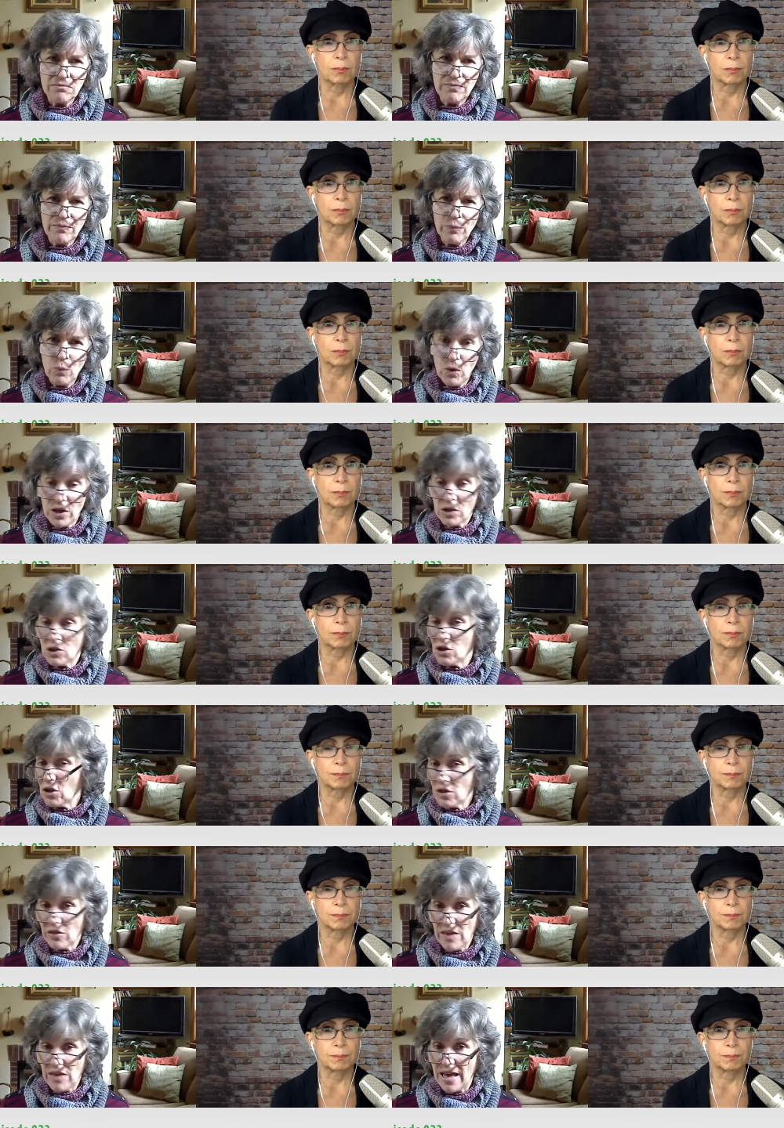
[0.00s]
Speaker 1: want to cook
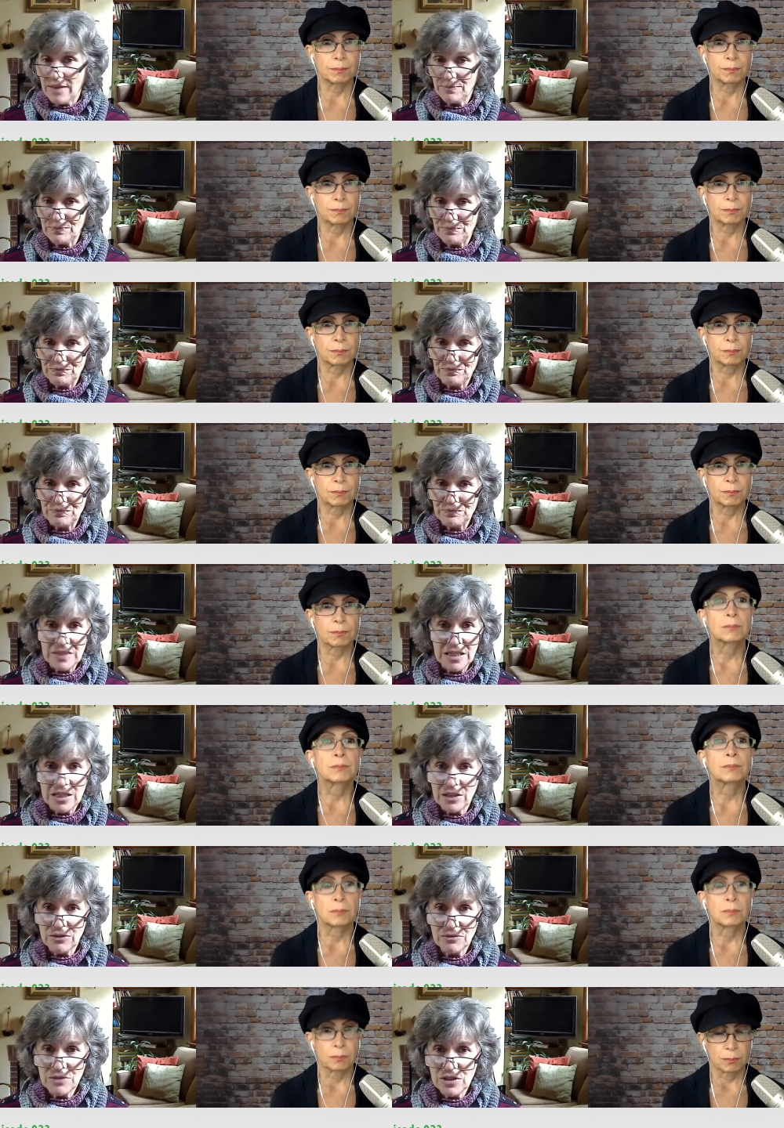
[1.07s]
that, you know.
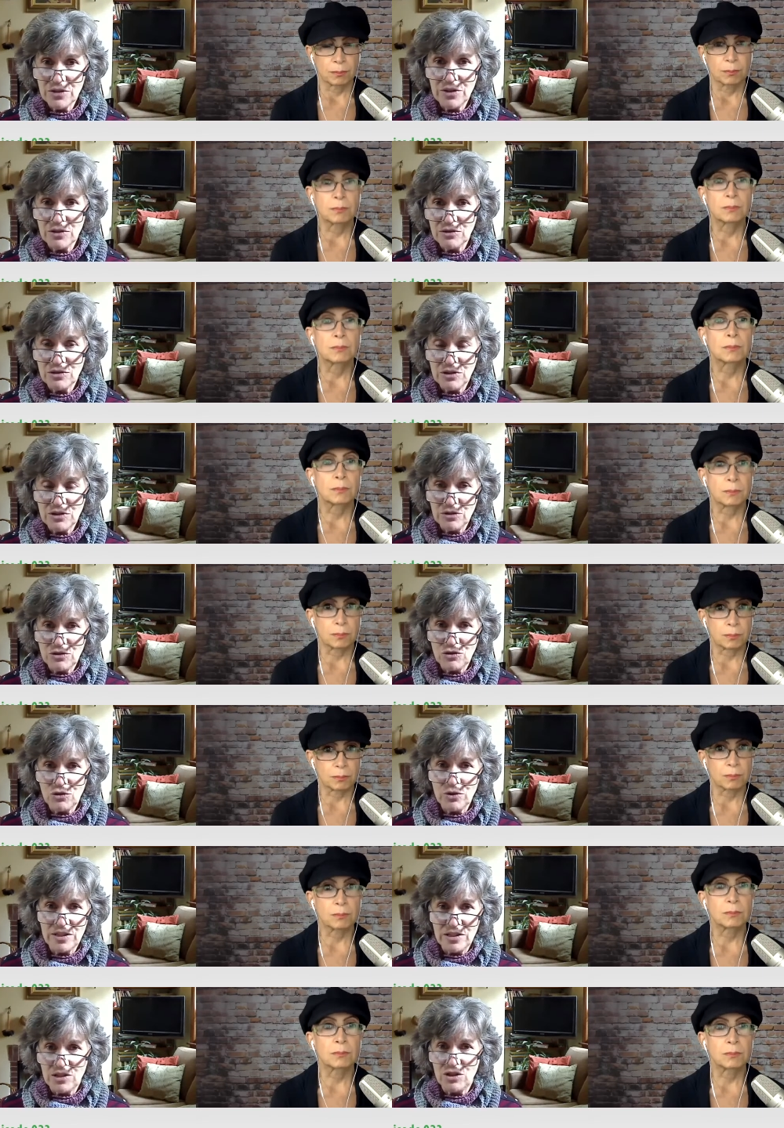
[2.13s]
So there's there's
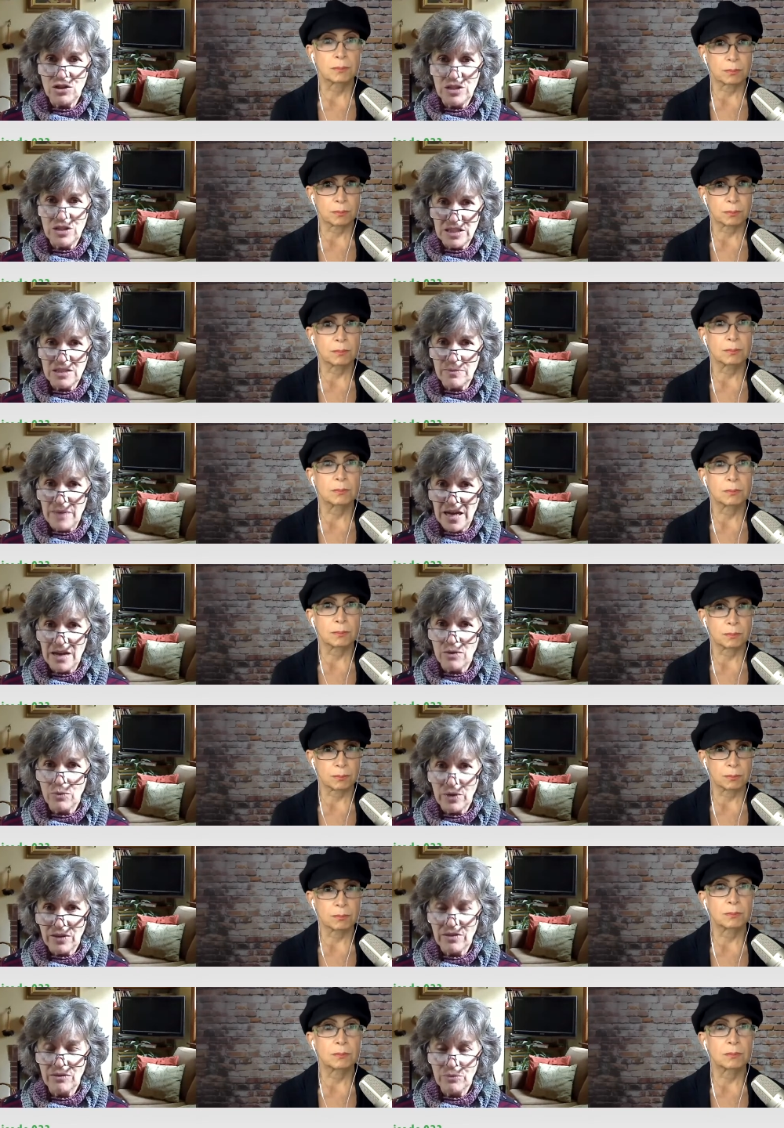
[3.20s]
choices you need to make with
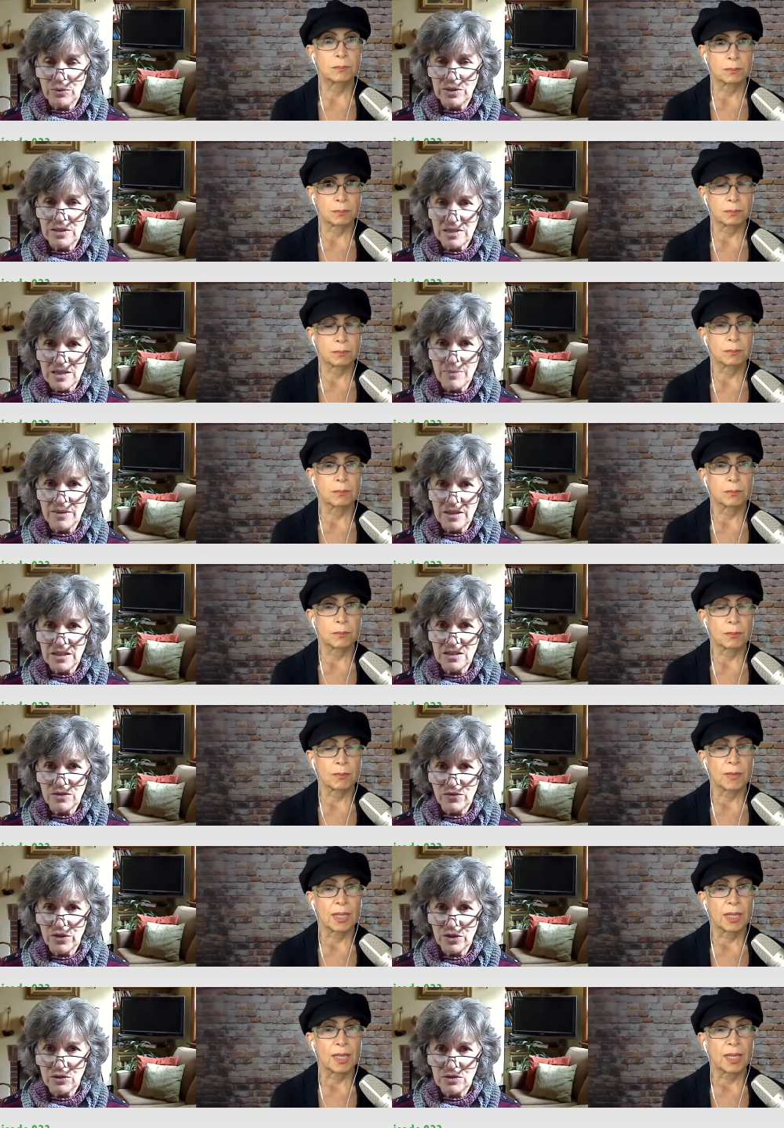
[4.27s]
with some of these
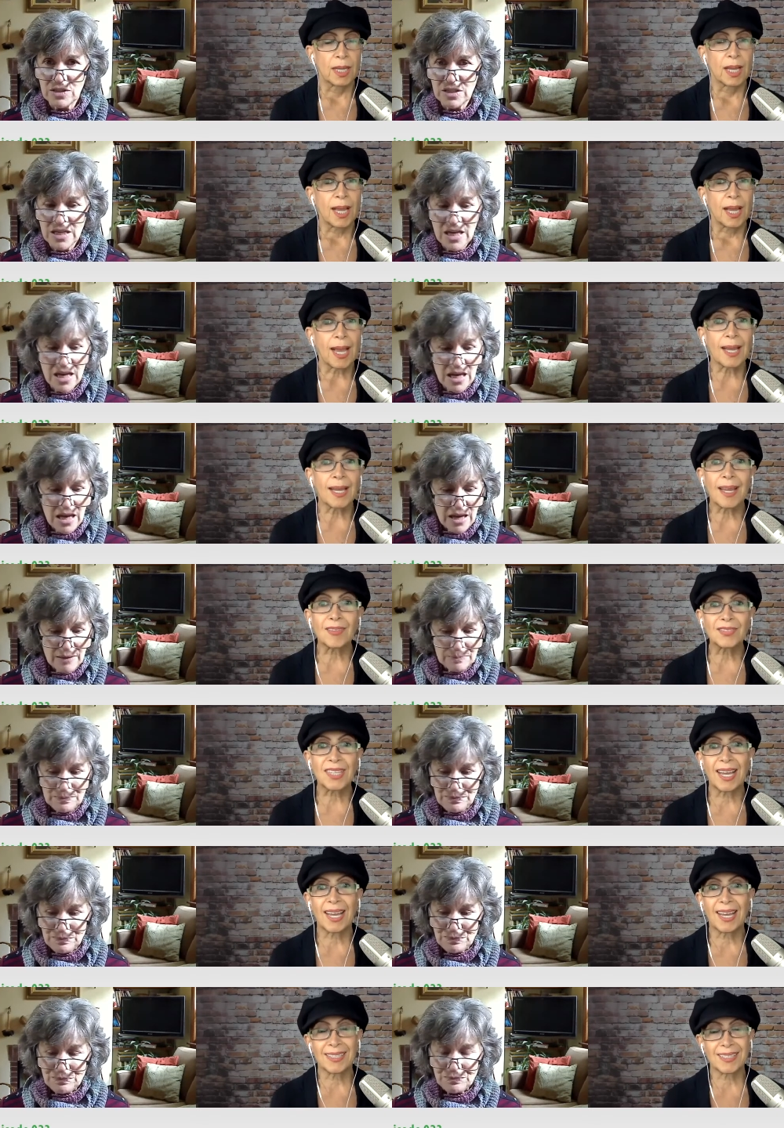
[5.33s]
foods.
Speaker 2: I have to
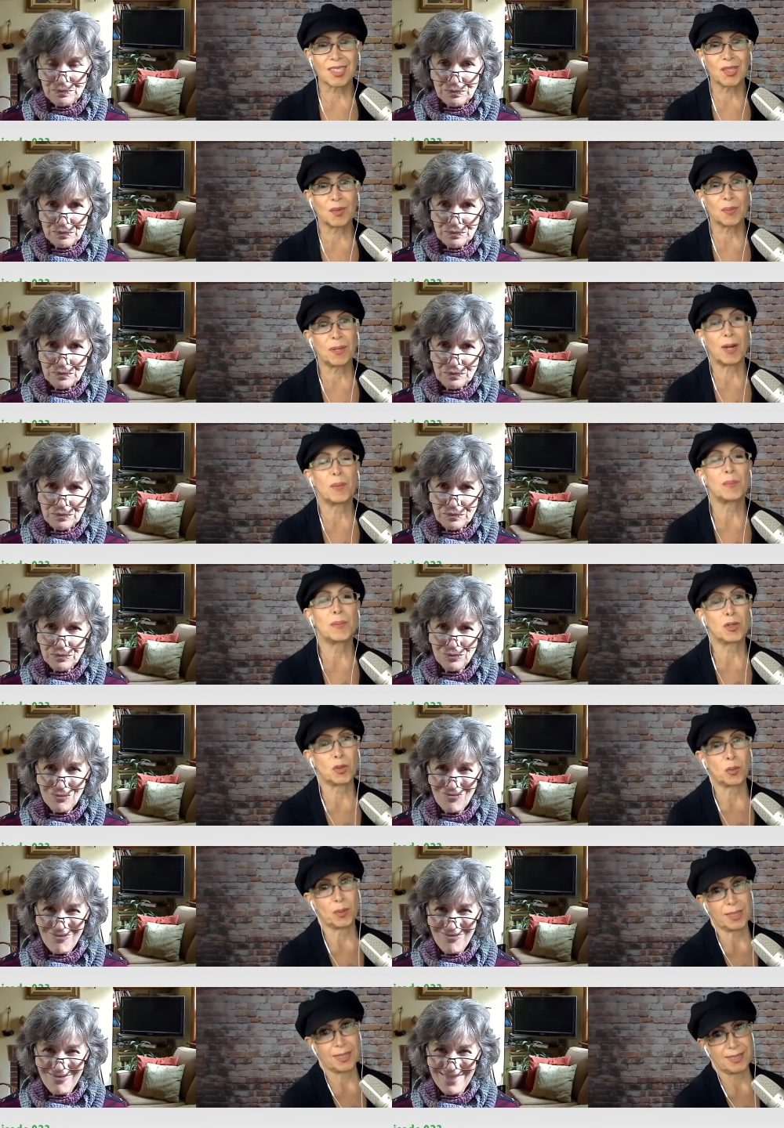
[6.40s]
ask you about
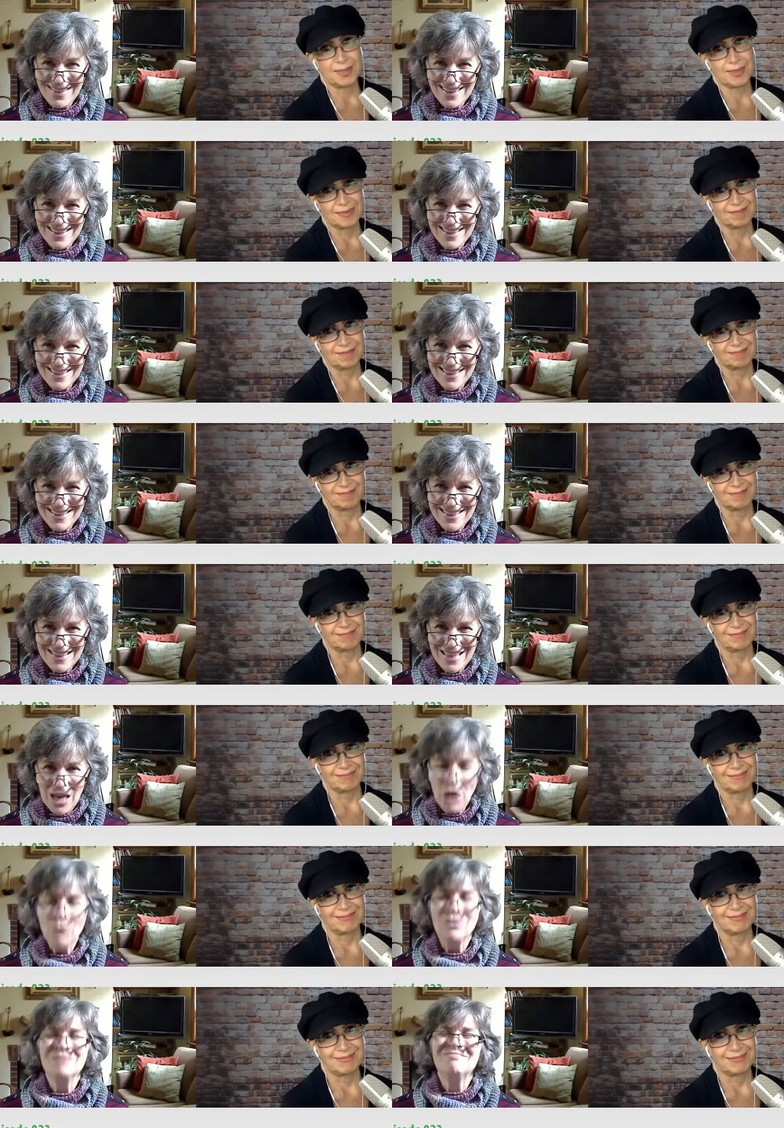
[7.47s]
milkweed. Oh.